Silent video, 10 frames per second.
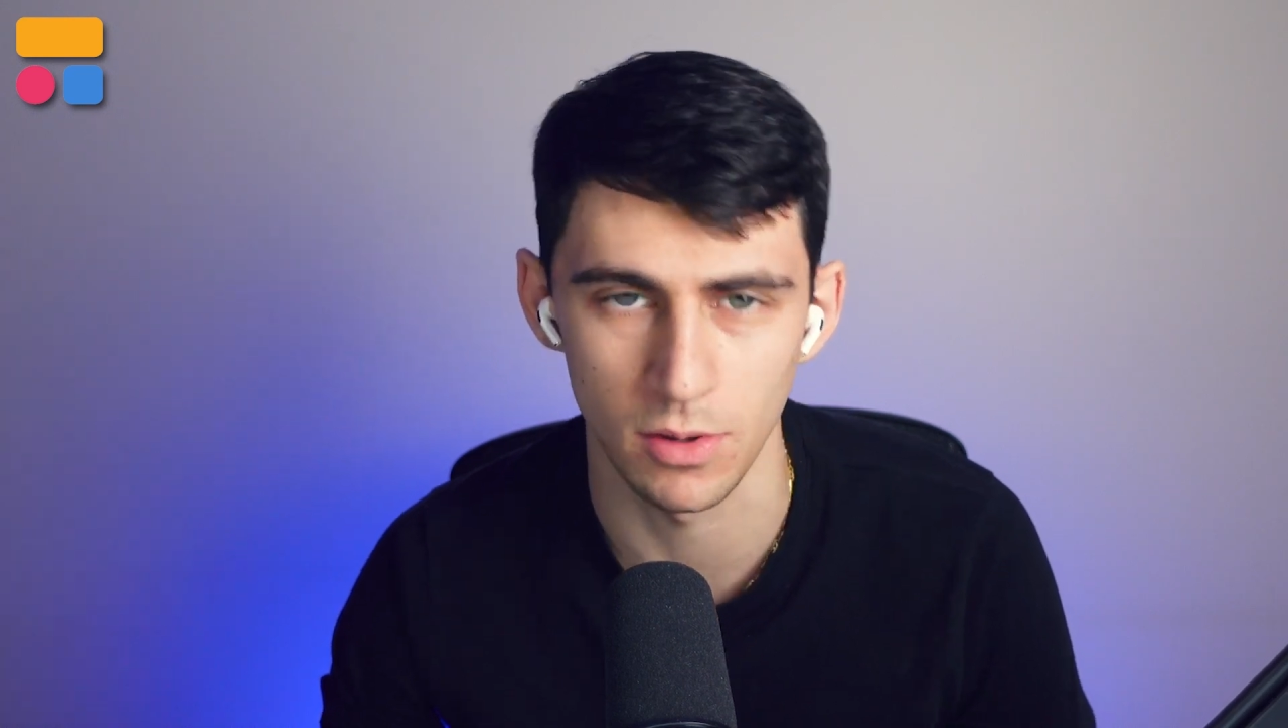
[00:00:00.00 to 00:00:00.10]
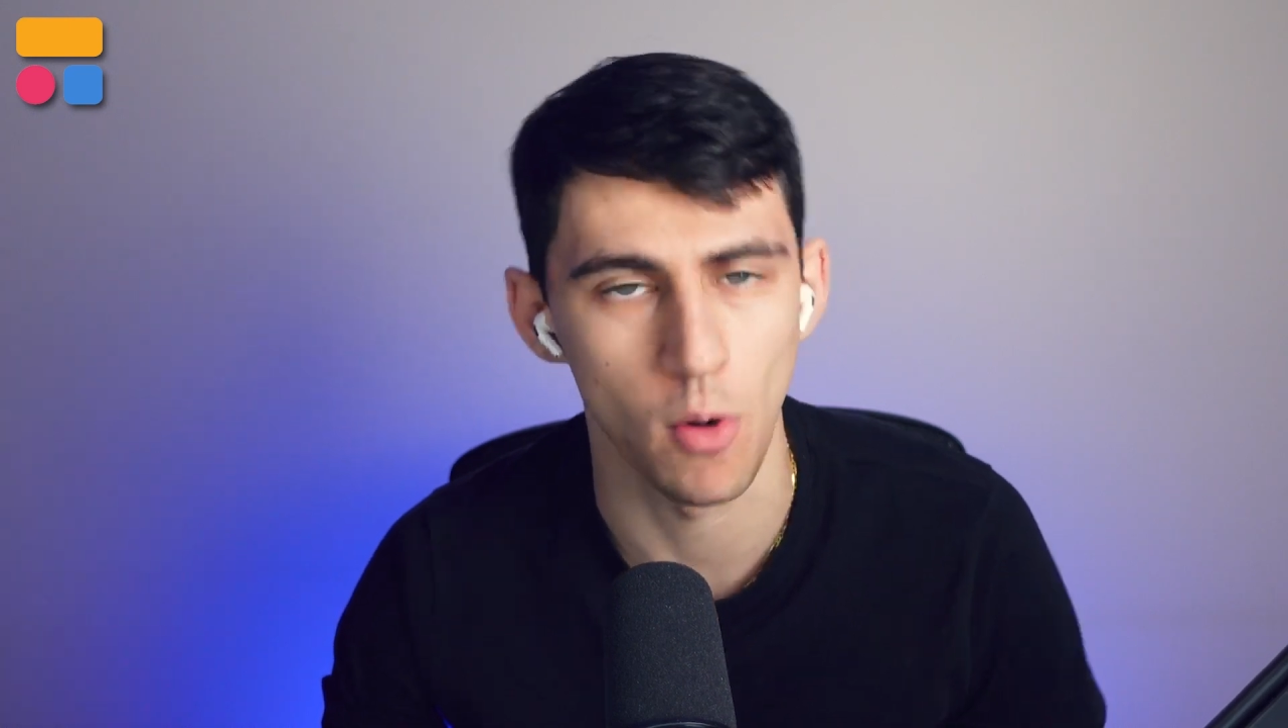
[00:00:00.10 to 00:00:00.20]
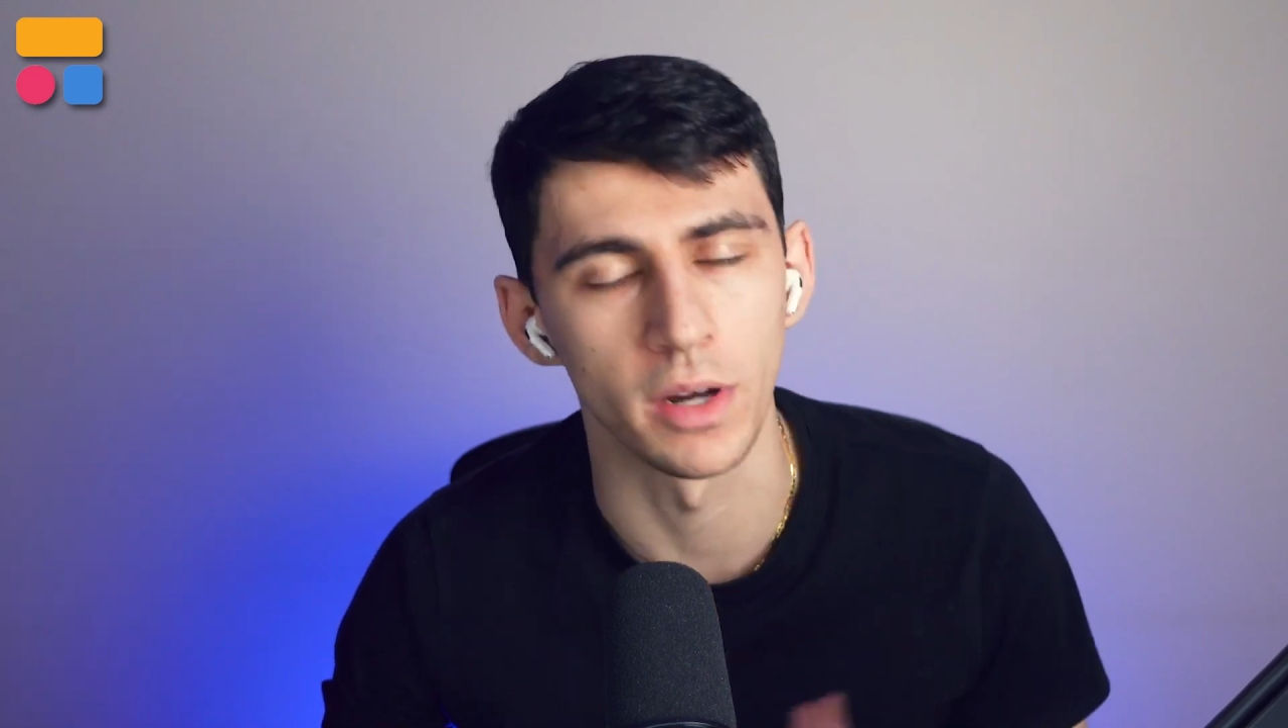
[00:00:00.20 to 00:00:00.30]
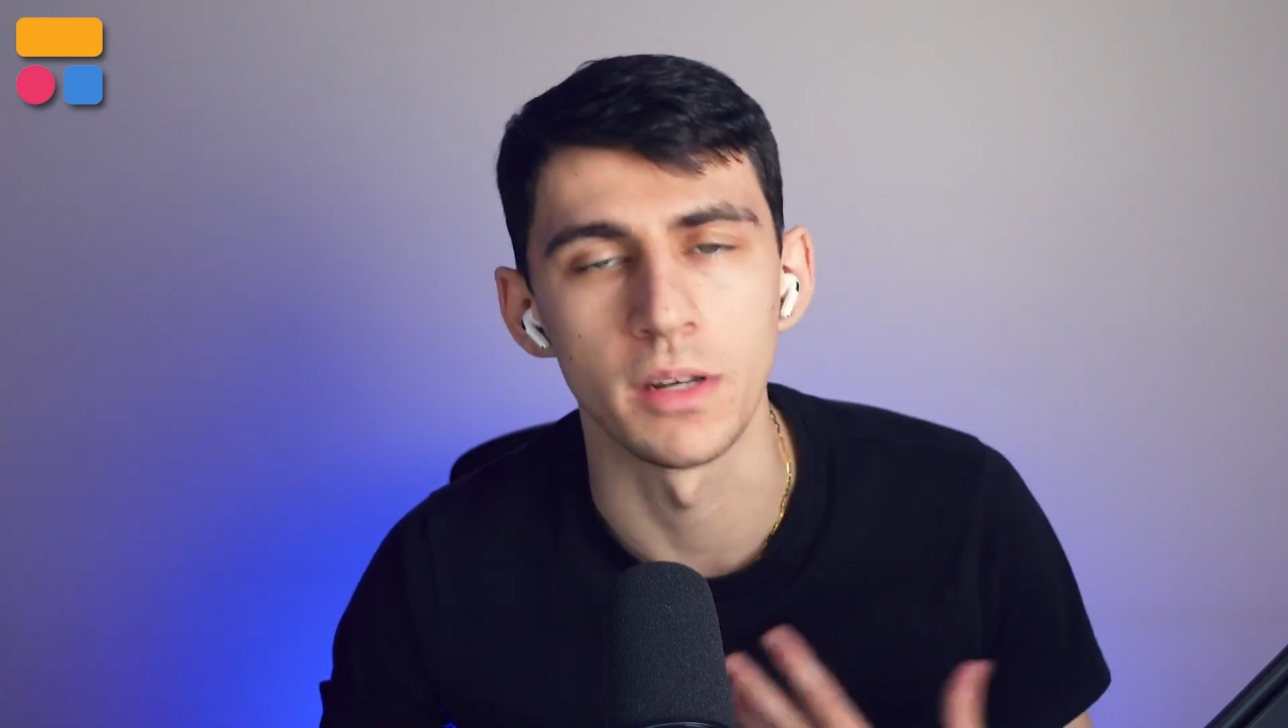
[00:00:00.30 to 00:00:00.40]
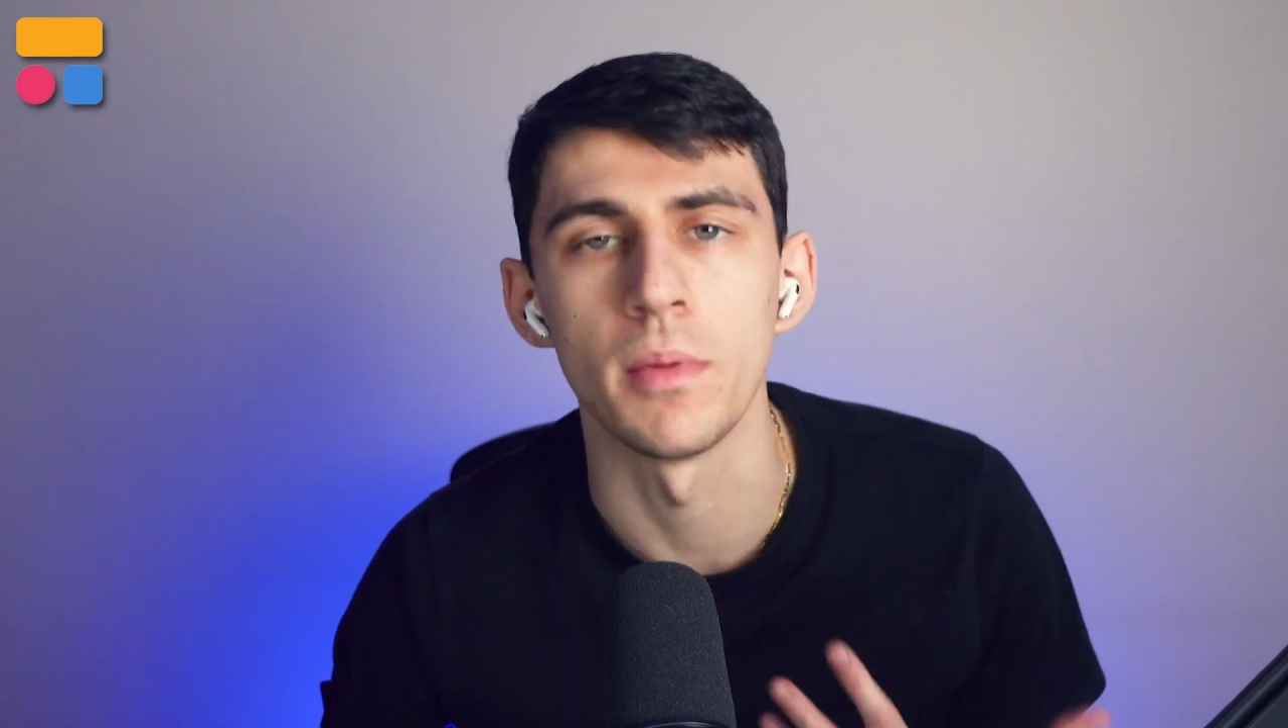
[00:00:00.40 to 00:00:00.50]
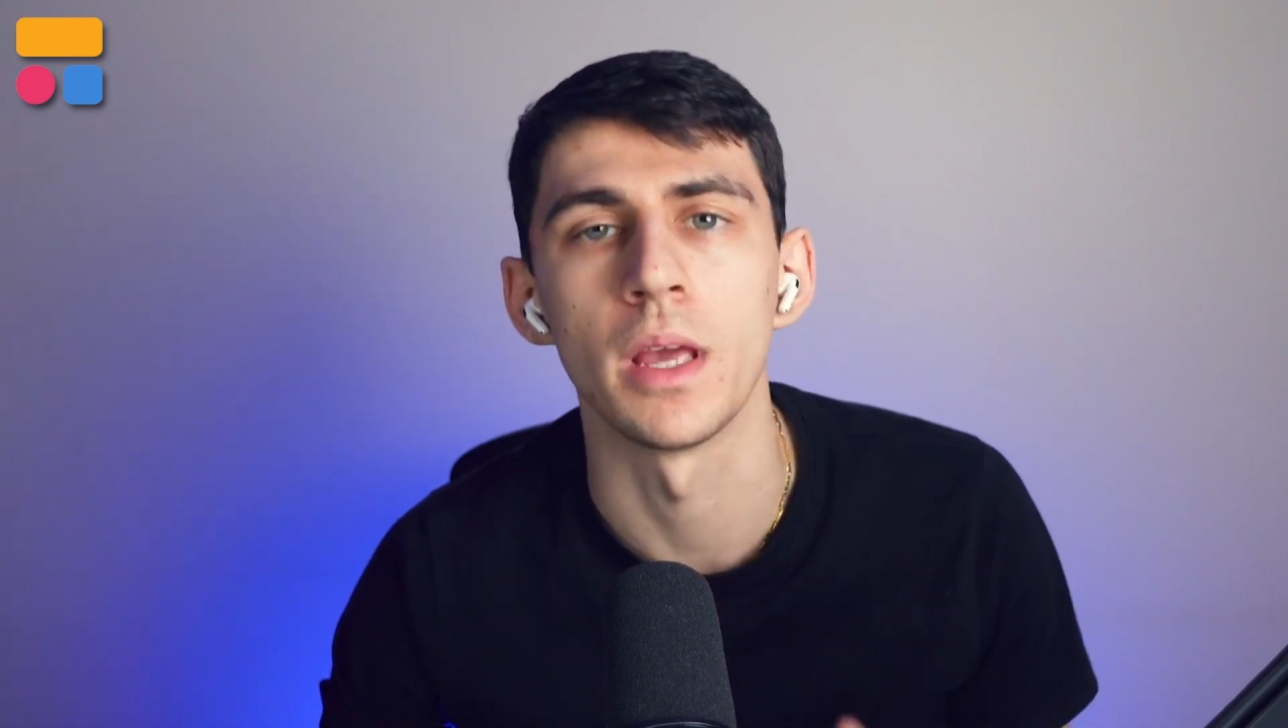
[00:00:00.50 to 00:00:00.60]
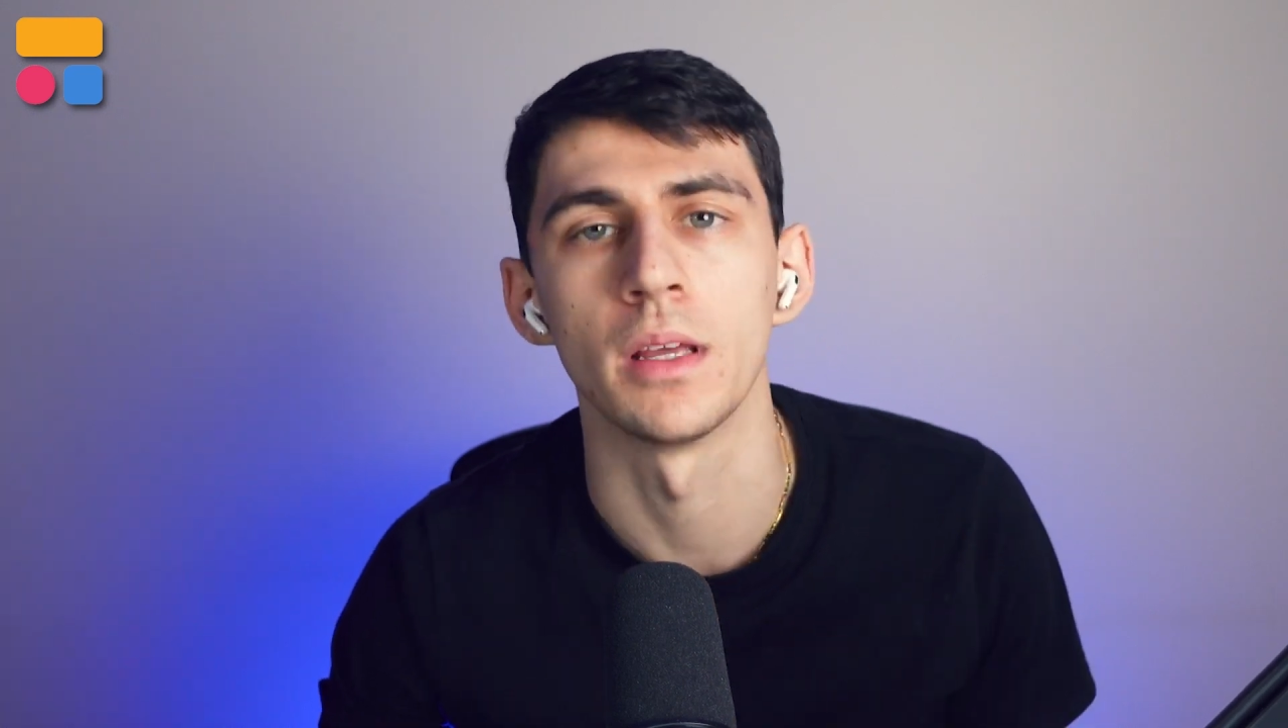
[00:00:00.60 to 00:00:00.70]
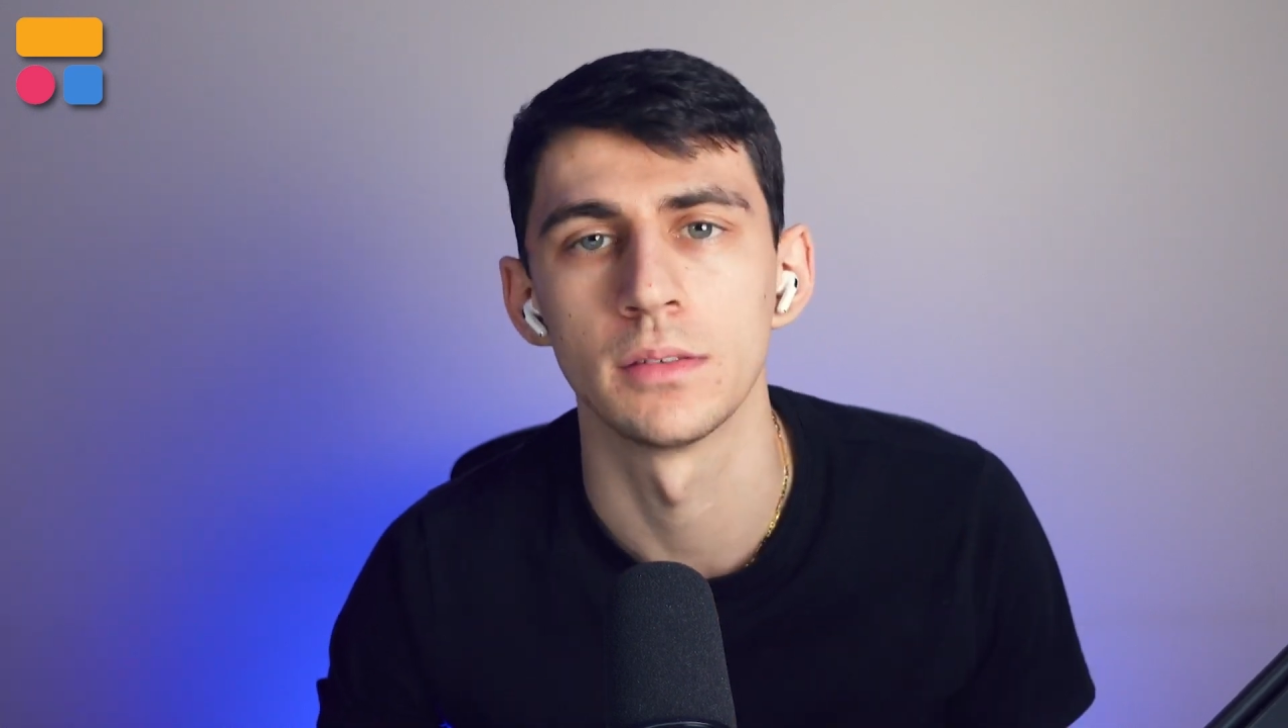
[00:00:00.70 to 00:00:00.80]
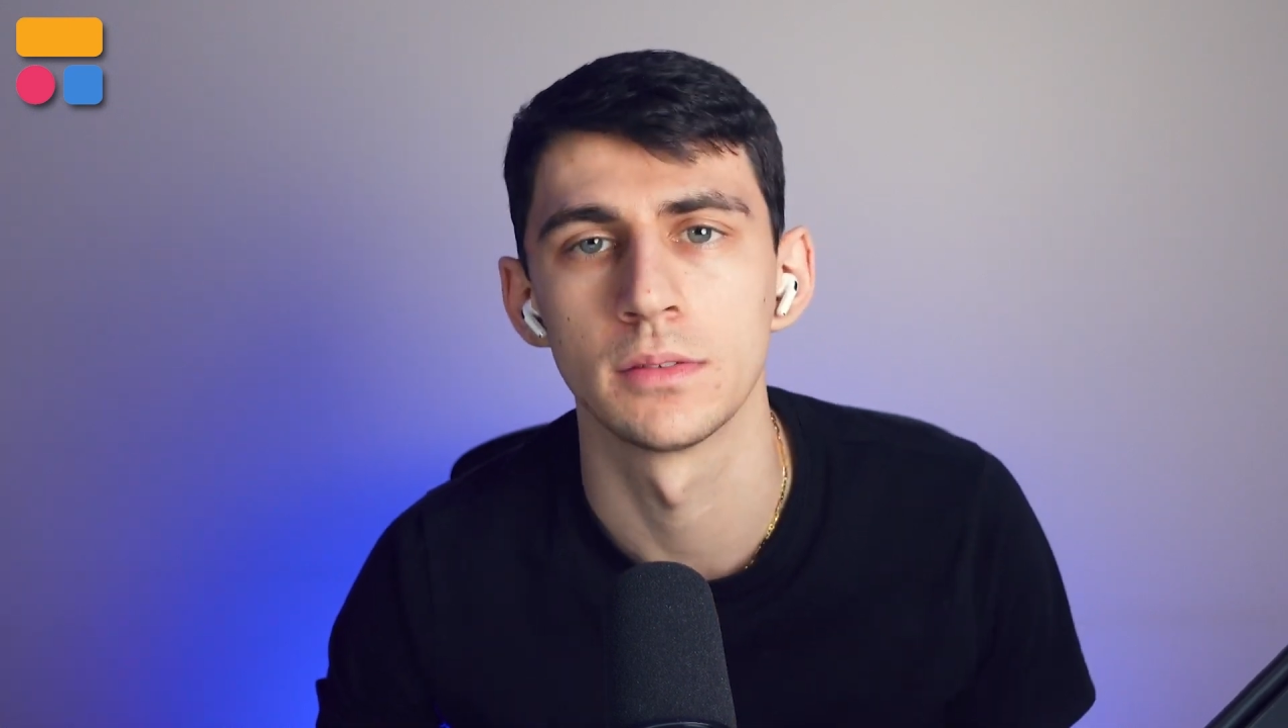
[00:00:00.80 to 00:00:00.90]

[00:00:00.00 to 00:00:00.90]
according to me.